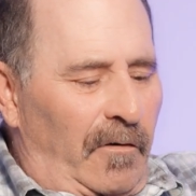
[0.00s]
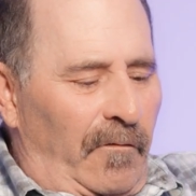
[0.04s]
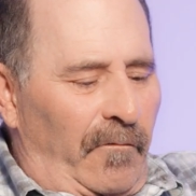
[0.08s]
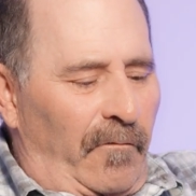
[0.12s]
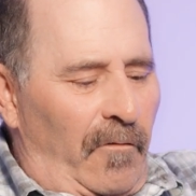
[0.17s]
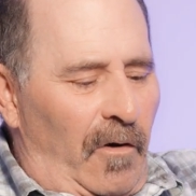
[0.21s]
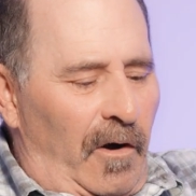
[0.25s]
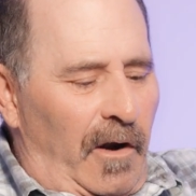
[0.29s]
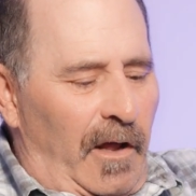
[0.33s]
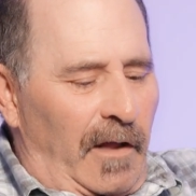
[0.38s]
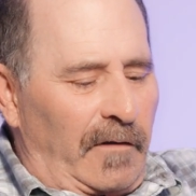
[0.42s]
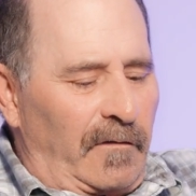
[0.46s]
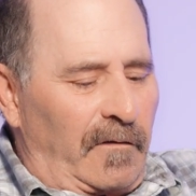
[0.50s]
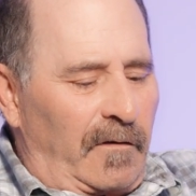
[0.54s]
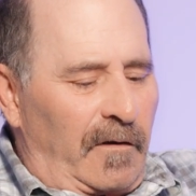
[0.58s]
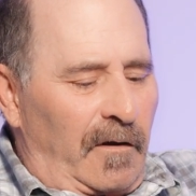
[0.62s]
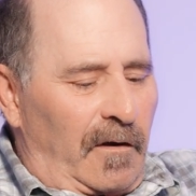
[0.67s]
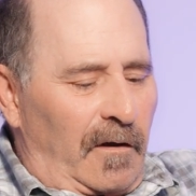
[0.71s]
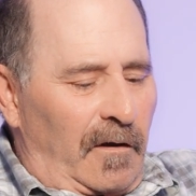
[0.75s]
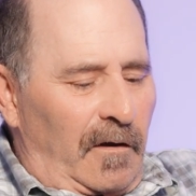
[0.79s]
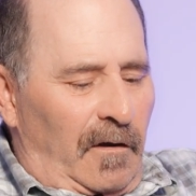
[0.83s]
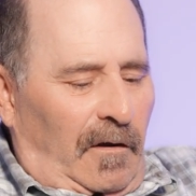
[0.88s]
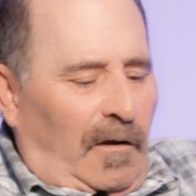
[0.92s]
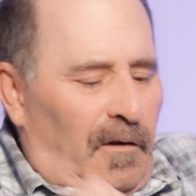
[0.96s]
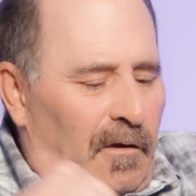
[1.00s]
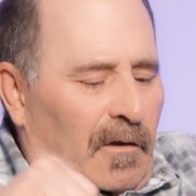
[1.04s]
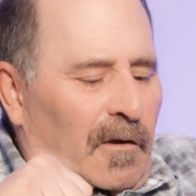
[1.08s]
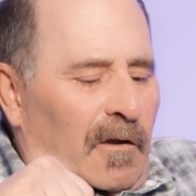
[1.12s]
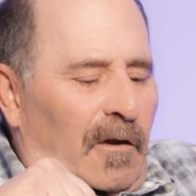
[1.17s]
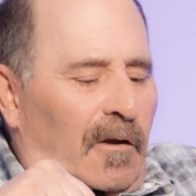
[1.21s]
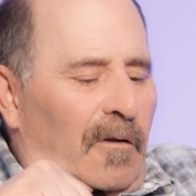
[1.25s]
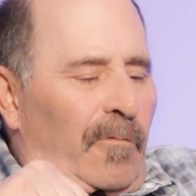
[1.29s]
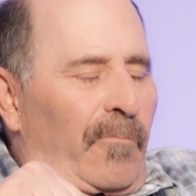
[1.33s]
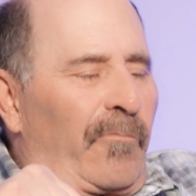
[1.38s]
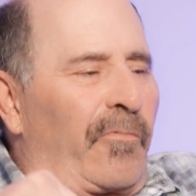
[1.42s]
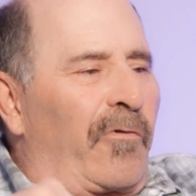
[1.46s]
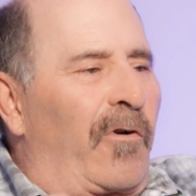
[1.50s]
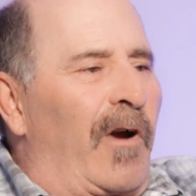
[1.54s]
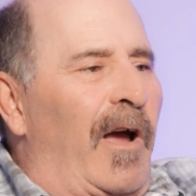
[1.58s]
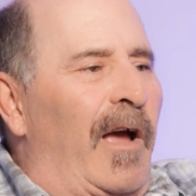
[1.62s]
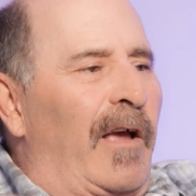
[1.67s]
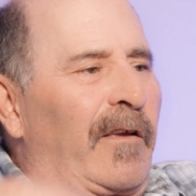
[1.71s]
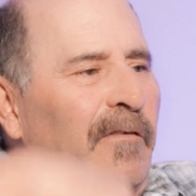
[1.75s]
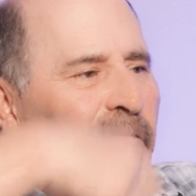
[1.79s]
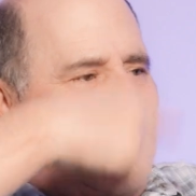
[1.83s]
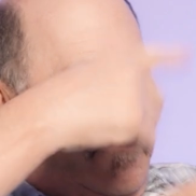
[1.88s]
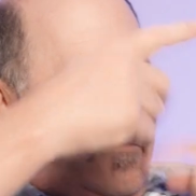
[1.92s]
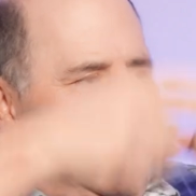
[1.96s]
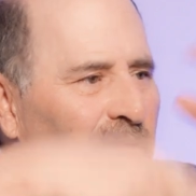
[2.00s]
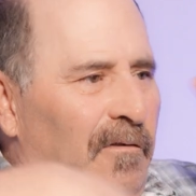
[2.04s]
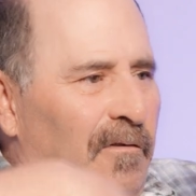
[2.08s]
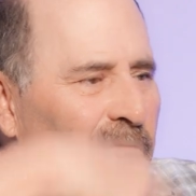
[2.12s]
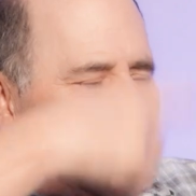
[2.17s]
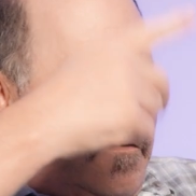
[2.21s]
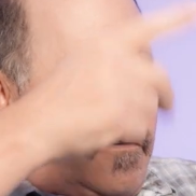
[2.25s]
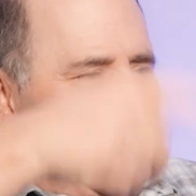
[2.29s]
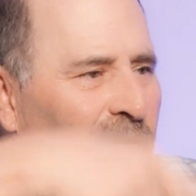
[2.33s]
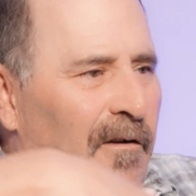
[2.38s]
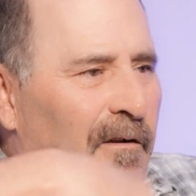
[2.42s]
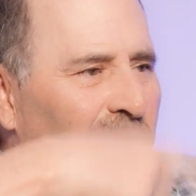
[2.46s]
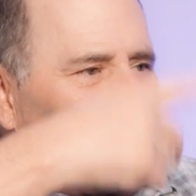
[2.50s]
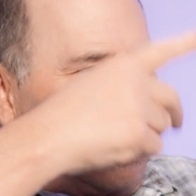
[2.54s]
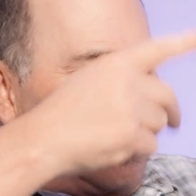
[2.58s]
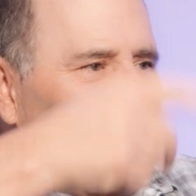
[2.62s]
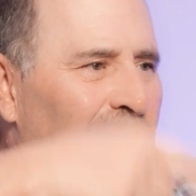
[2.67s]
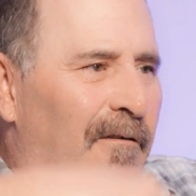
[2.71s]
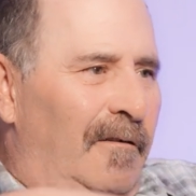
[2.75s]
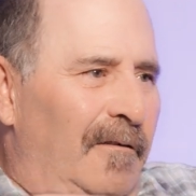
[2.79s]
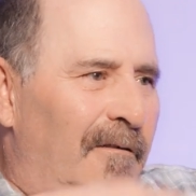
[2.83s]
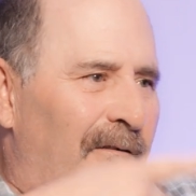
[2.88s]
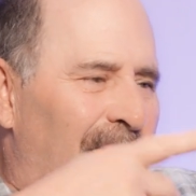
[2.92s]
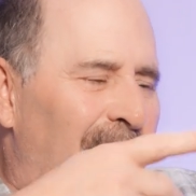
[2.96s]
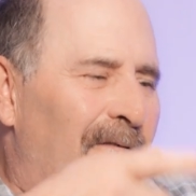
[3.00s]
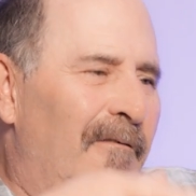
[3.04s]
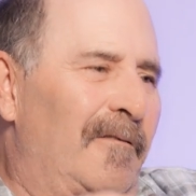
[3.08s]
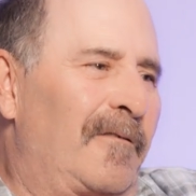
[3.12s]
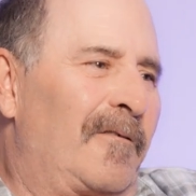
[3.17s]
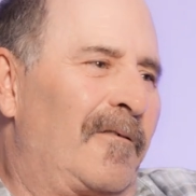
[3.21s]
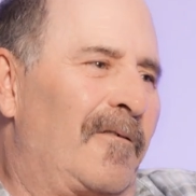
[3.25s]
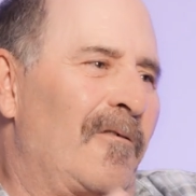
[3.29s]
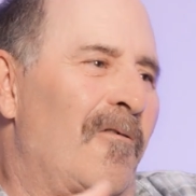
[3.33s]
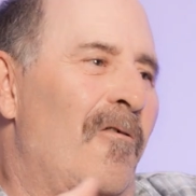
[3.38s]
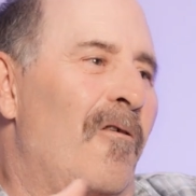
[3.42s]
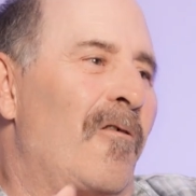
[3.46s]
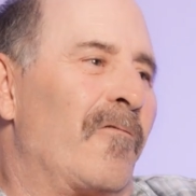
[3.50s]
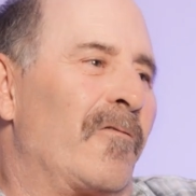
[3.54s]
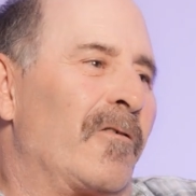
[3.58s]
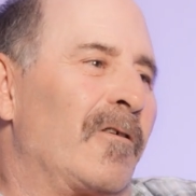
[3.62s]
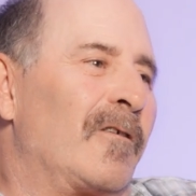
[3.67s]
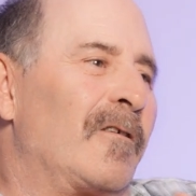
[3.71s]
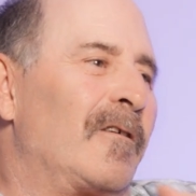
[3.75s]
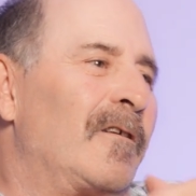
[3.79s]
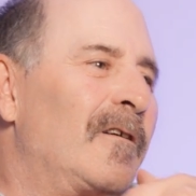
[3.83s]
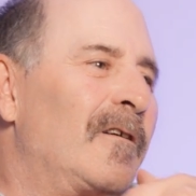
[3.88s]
your front end's gonna compress, and you're just gonna go over.